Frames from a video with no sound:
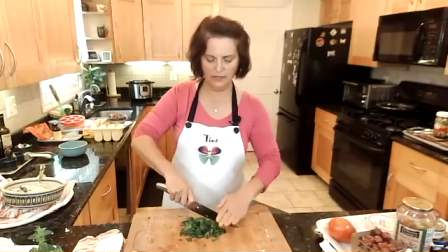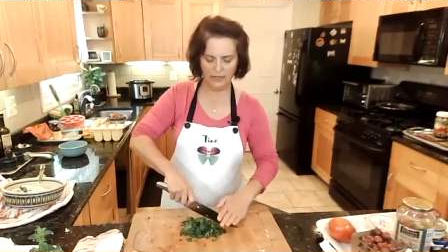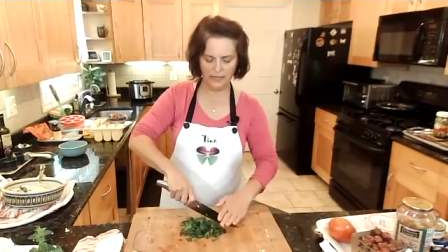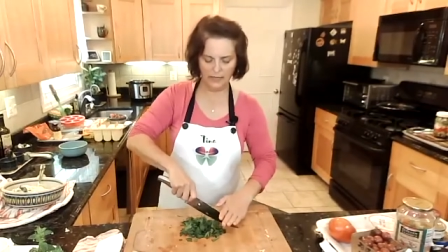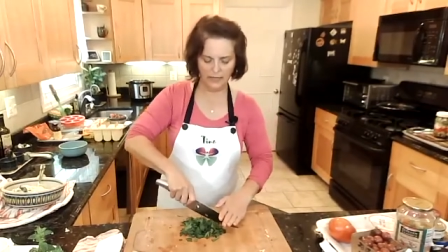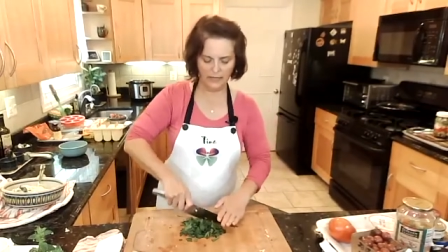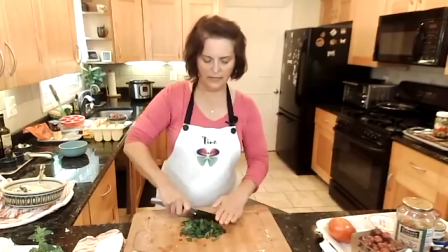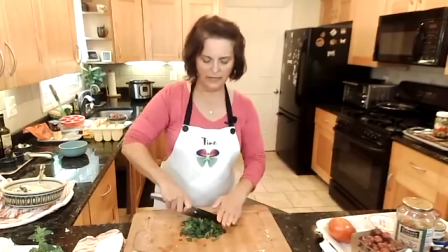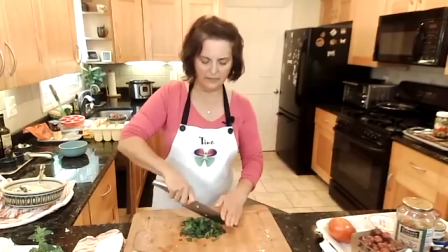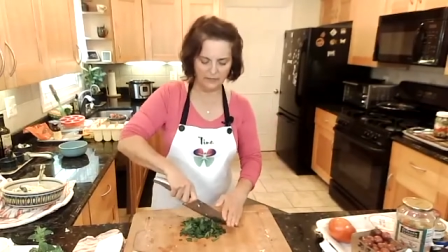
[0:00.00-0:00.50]

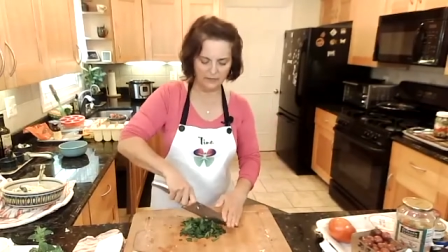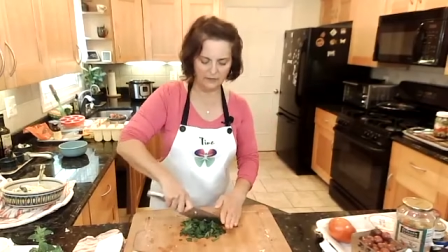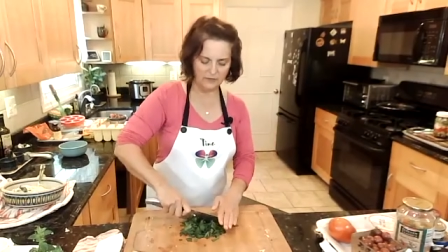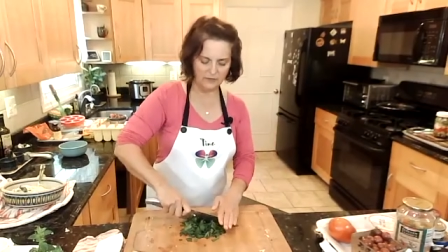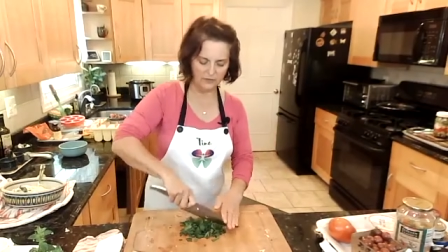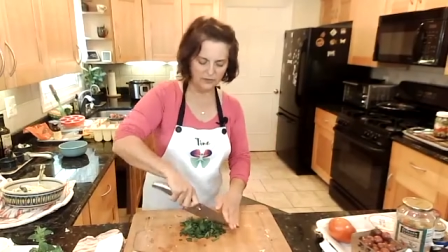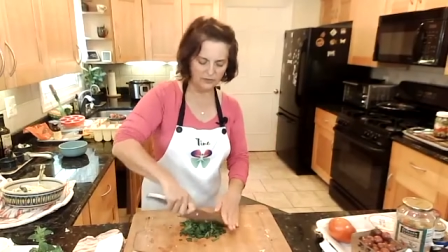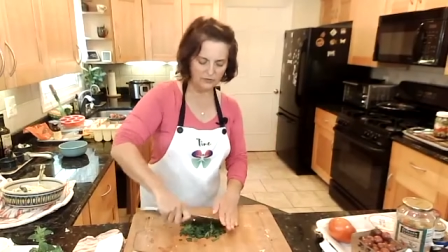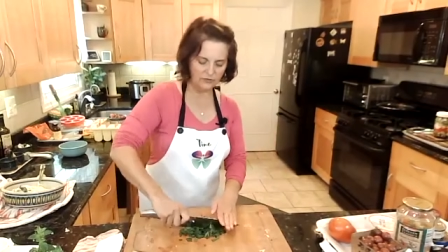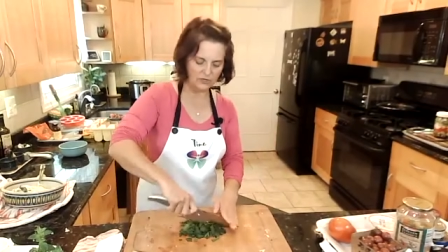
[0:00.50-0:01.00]
and
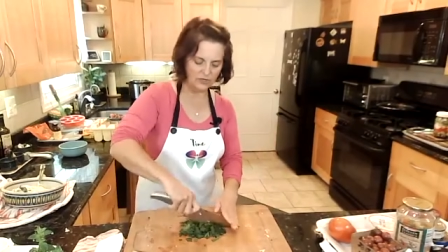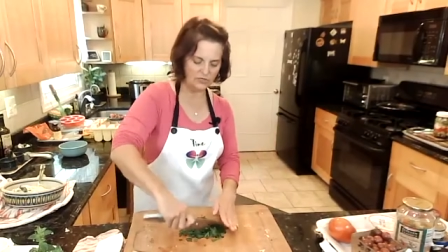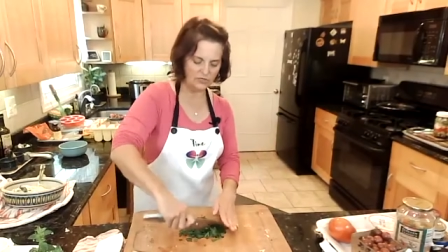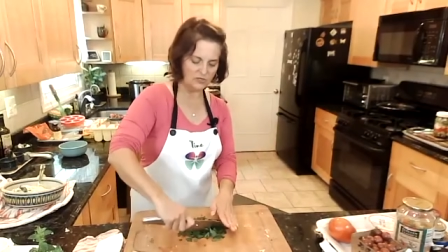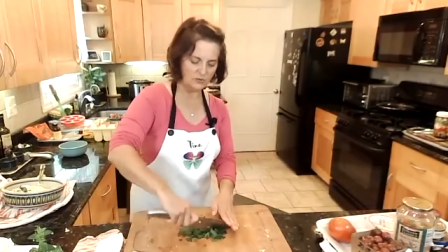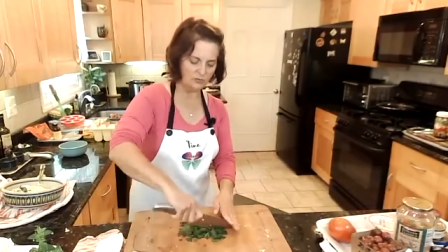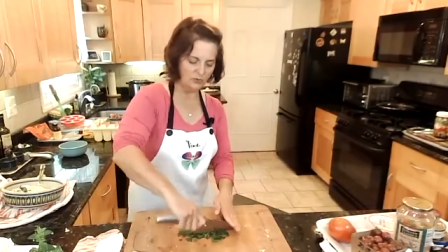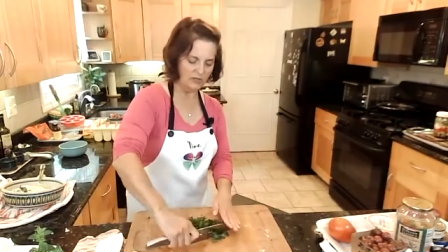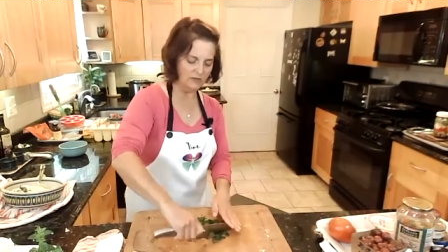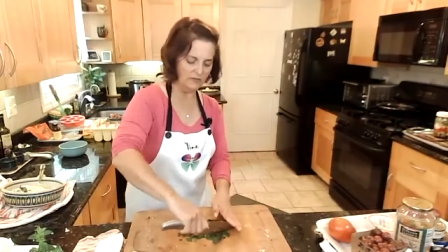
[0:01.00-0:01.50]

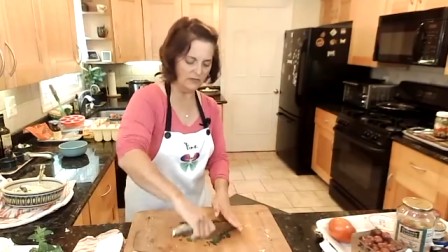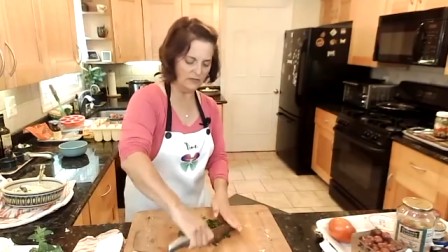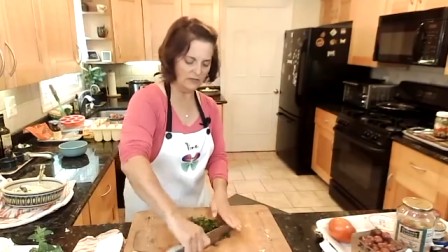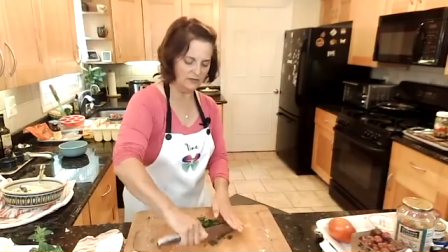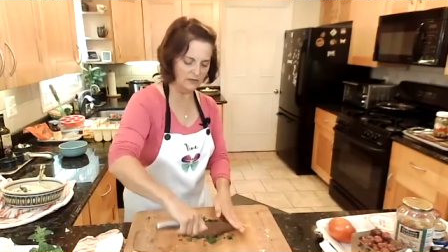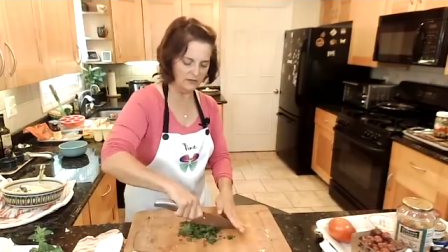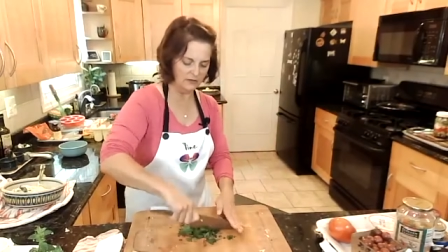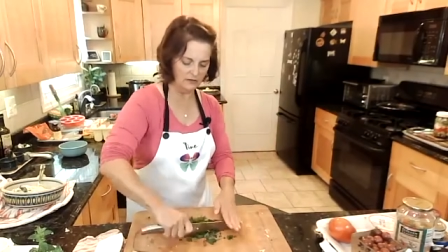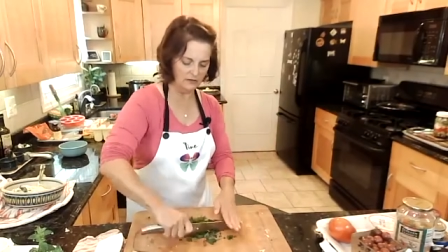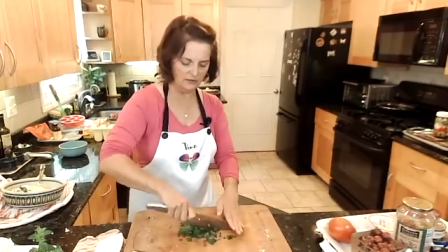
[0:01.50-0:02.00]
just pivot
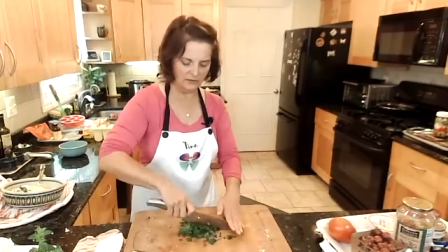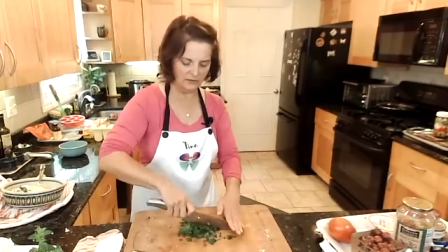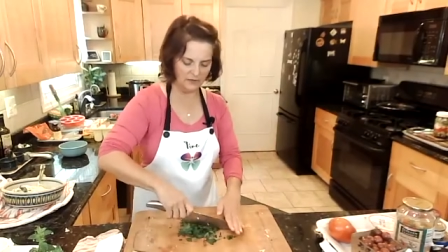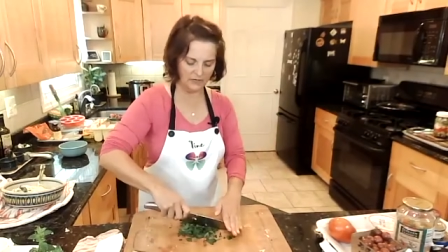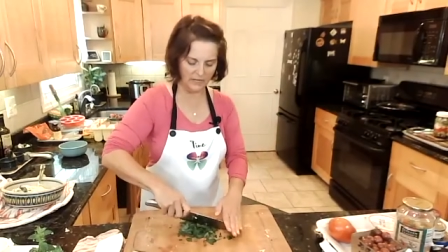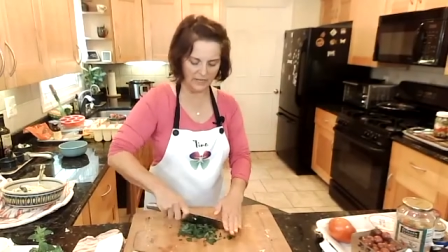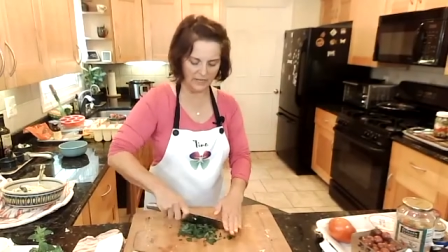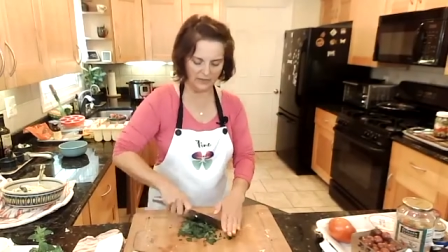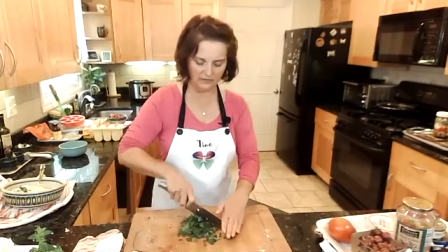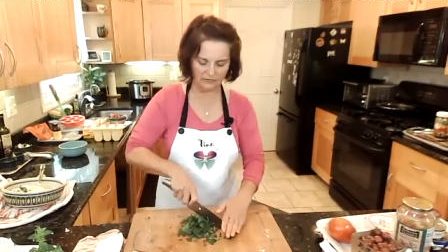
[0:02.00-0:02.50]
the
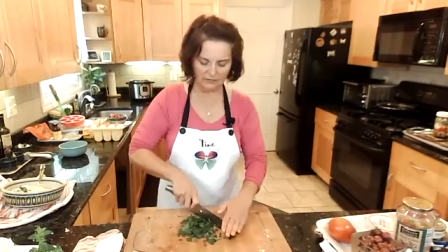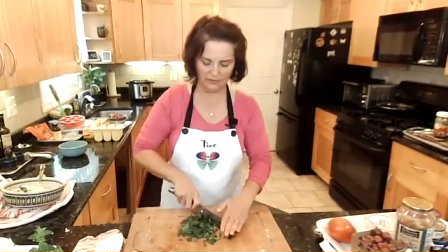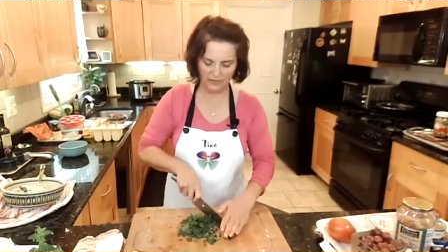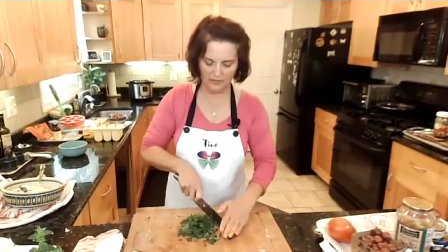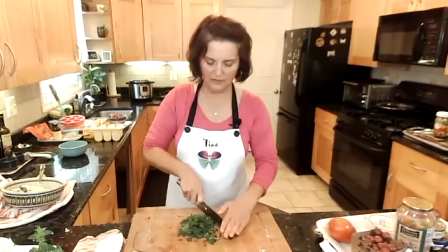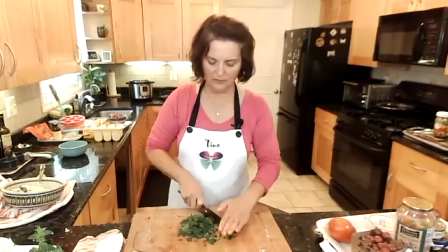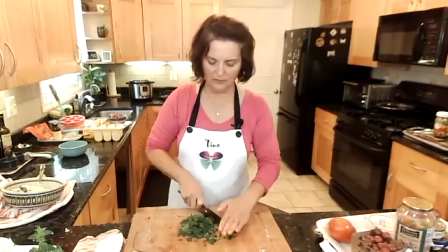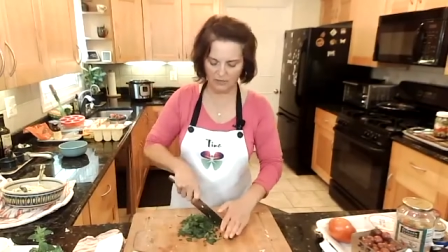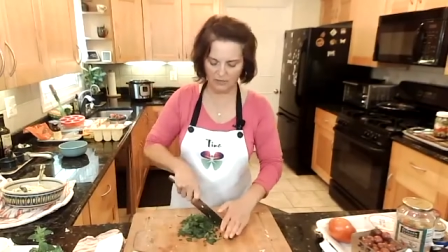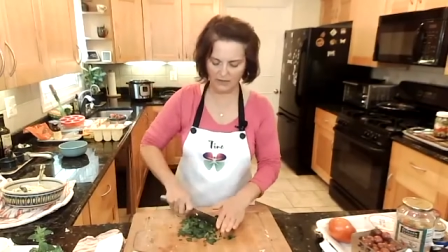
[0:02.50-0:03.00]
knife
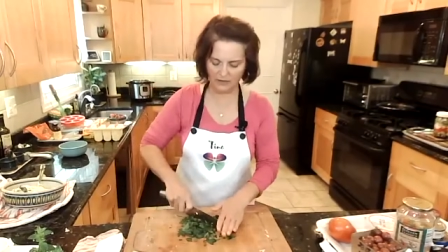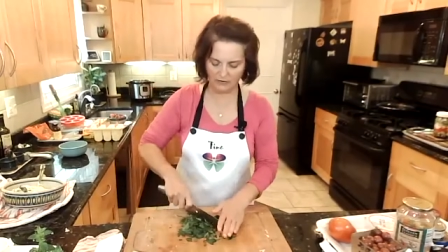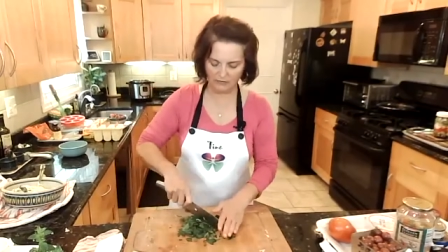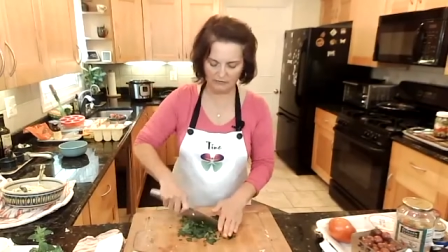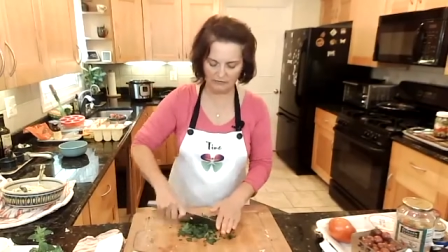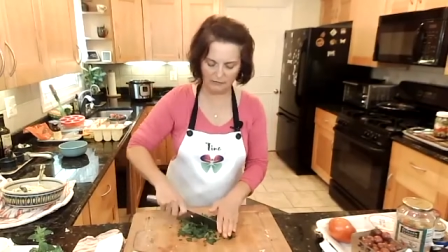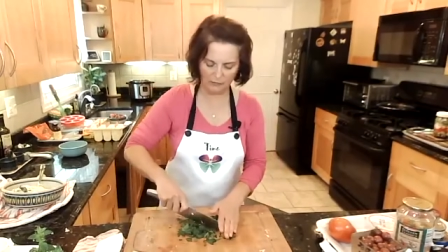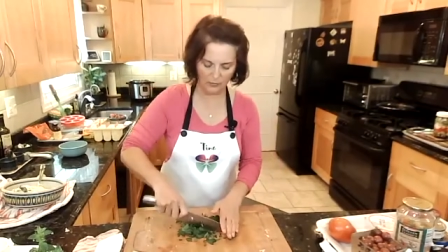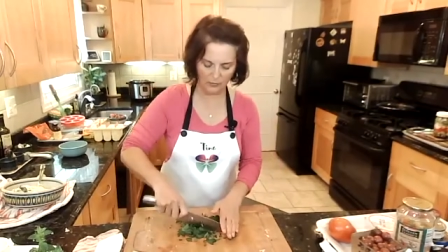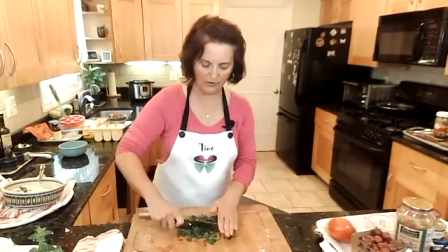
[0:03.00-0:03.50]
back
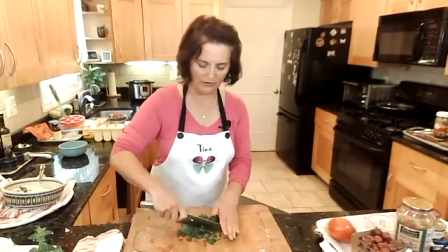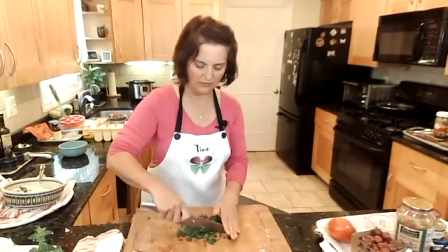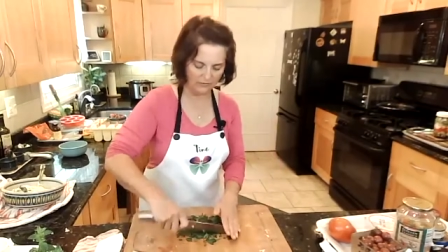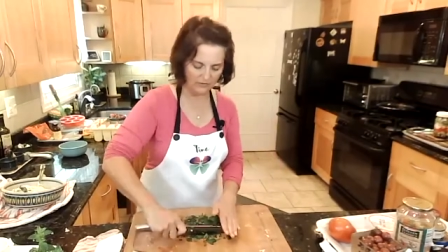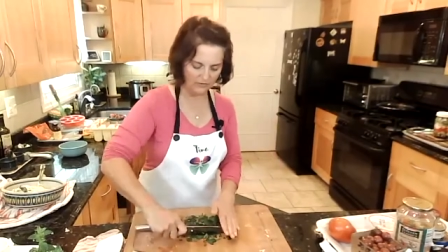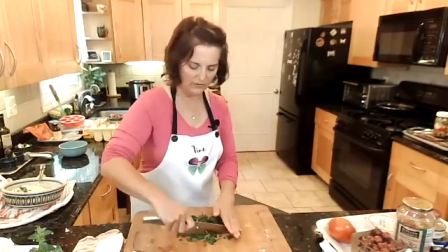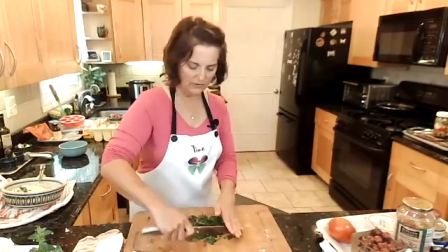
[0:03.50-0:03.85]
and forth.